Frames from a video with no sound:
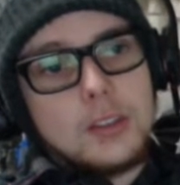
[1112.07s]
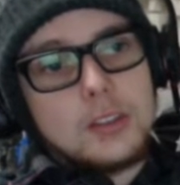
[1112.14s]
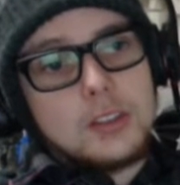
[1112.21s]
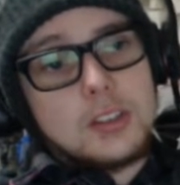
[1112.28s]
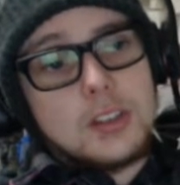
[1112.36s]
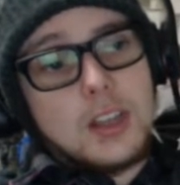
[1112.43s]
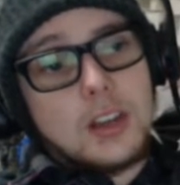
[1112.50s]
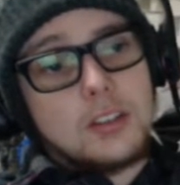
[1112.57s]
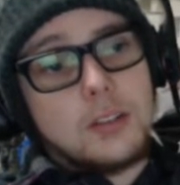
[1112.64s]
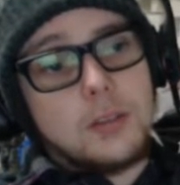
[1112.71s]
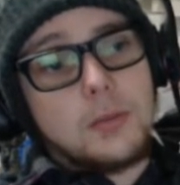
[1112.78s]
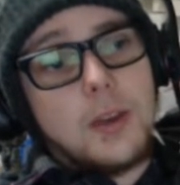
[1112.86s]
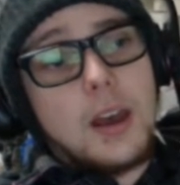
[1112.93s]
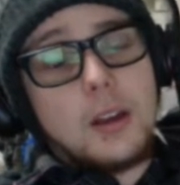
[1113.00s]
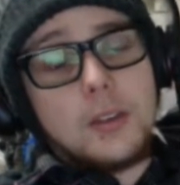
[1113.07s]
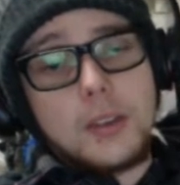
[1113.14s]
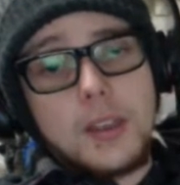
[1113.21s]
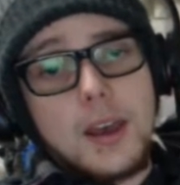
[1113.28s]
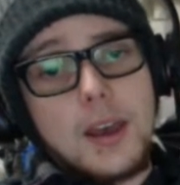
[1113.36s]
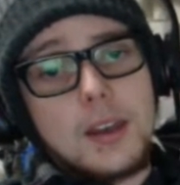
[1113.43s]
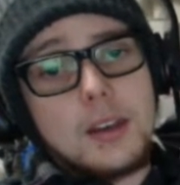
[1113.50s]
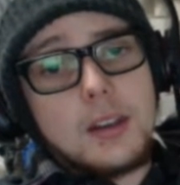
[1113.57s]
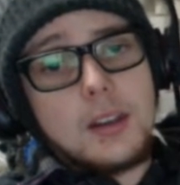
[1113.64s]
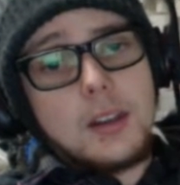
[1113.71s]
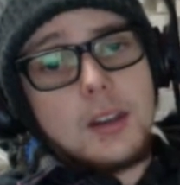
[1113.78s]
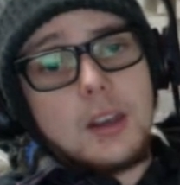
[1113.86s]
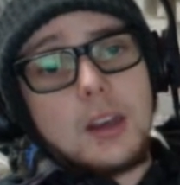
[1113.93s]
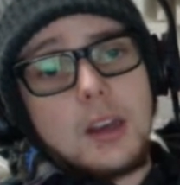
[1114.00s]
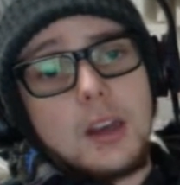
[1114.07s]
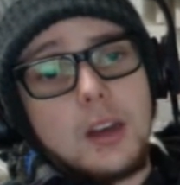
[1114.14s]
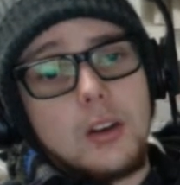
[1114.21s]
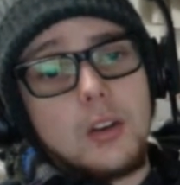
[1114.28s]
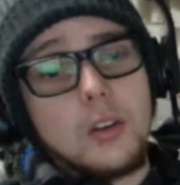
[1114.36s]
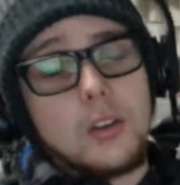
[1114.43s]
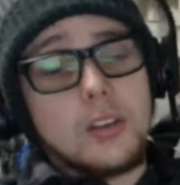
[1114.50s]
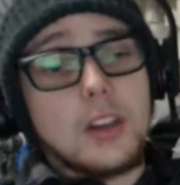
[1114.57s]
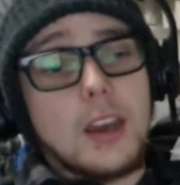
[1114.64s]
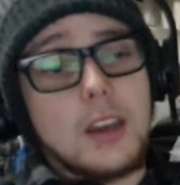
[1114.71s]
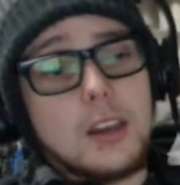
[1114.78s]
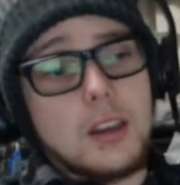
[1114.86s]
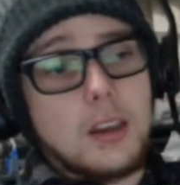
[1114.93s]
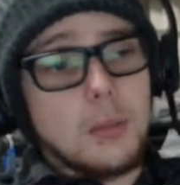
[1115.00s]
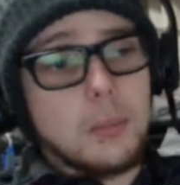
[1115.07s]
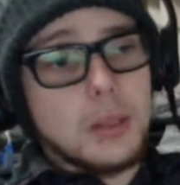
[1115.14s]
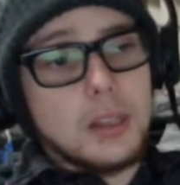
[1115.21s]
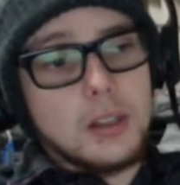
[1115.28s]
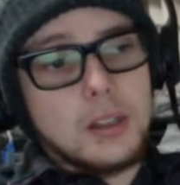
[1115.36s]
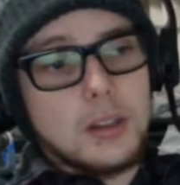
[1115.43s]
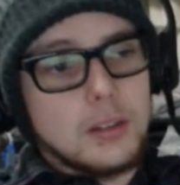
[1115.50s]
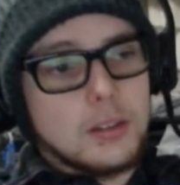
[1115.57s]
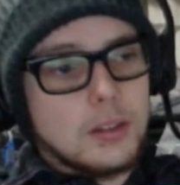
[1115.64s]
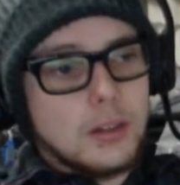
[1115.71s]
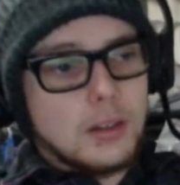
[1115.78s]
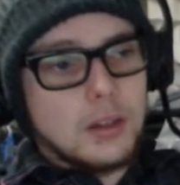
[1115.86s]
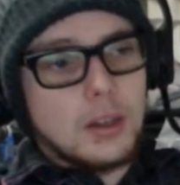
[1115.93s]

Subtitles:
she's actually found that her psychic abilities